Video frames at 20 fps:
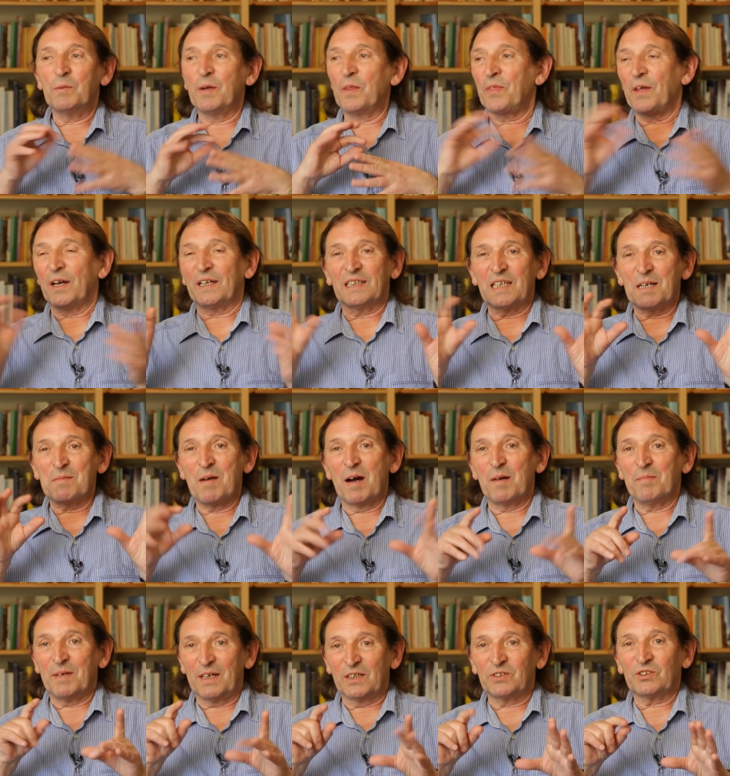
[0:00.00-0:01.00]
we think they
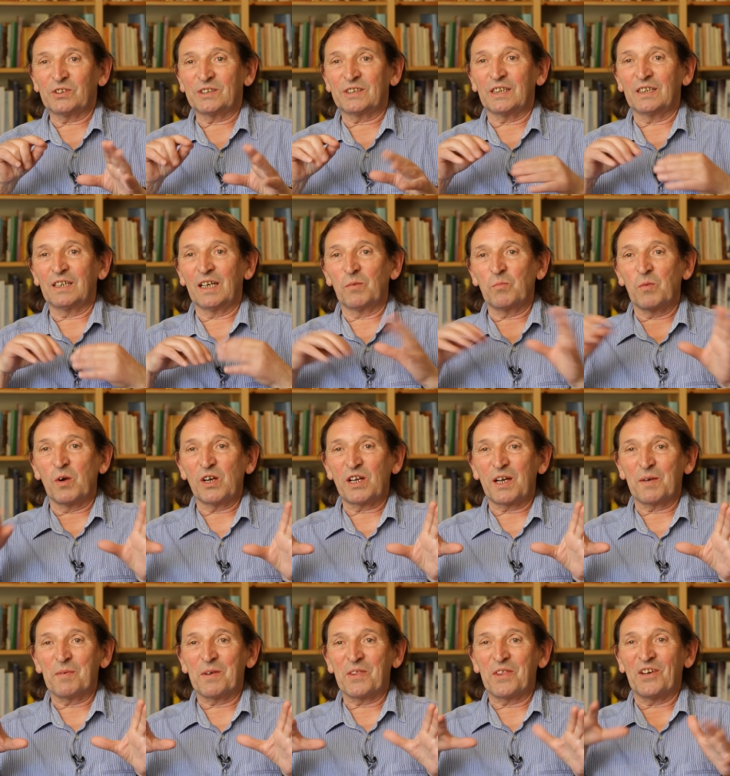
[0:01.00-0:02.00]
might be interested in
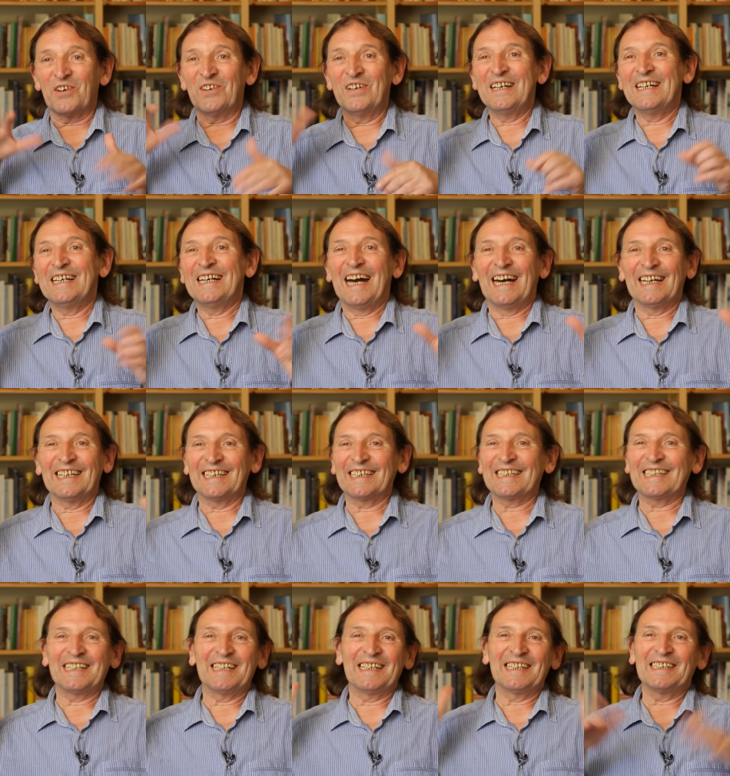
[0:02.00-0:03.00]
working with you,
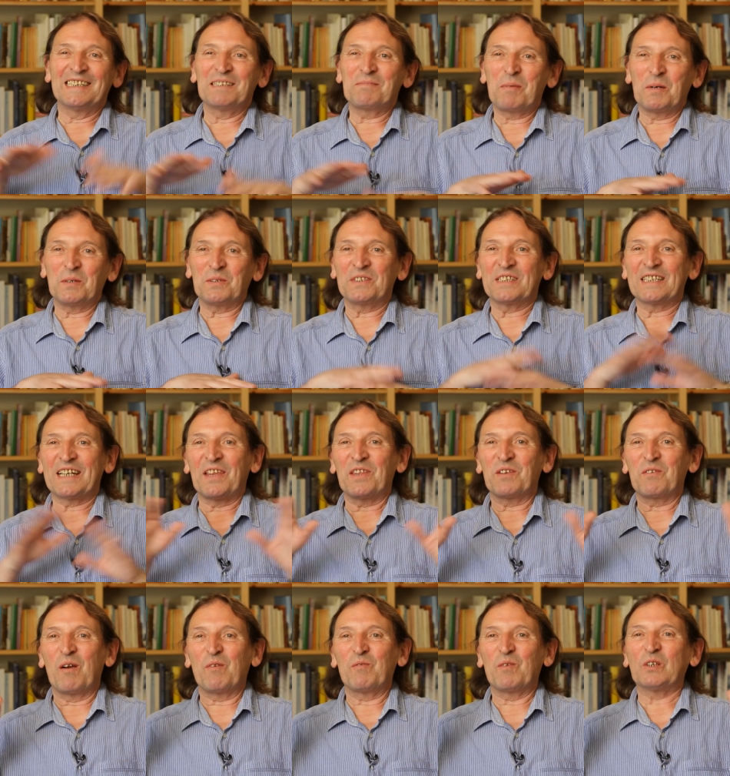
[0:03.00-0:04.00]
and uh, putting
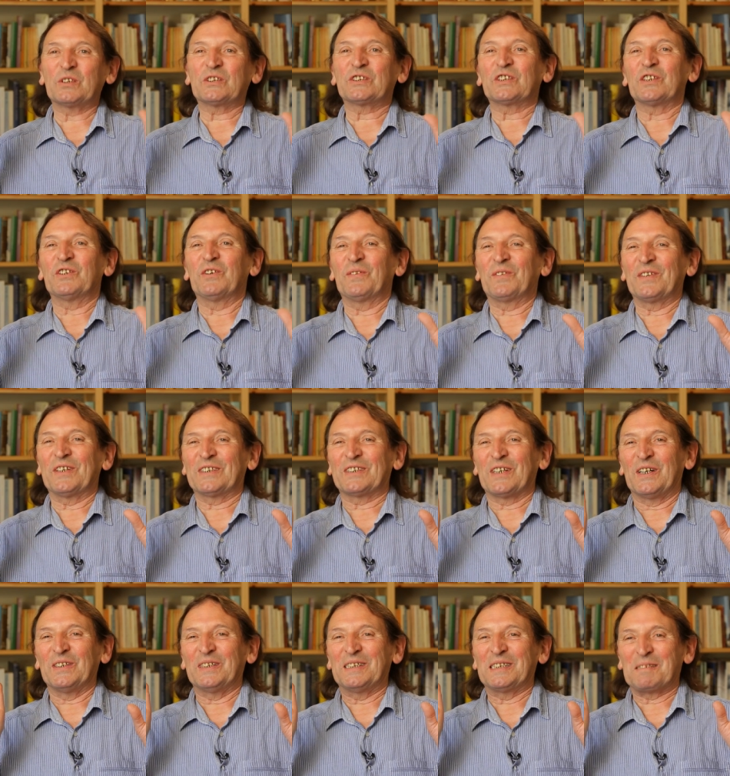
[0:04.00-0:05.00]
together a roster of there's
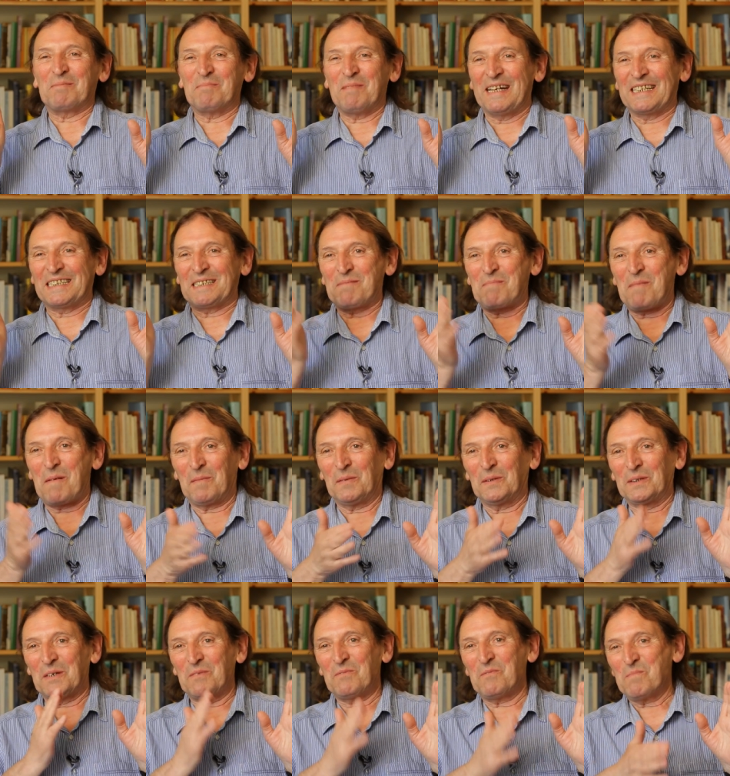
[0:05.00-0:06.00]
all these amazing
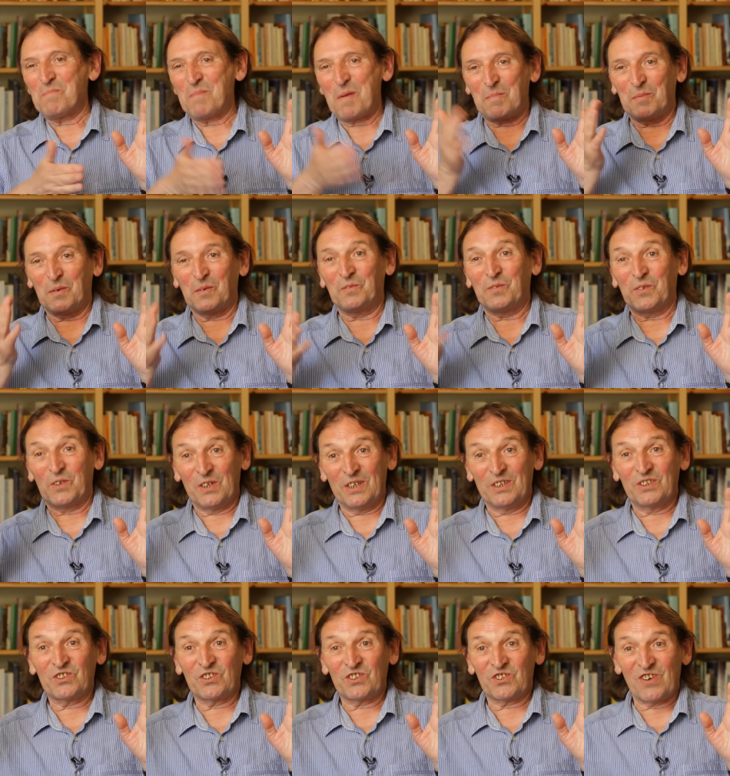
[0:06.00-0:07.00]
people, different people for
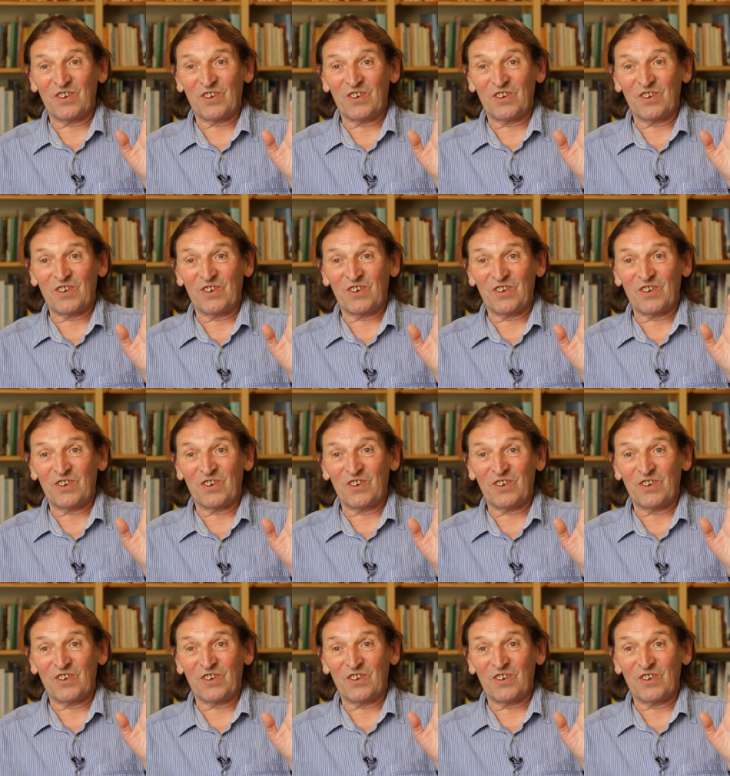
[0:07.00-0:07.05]
each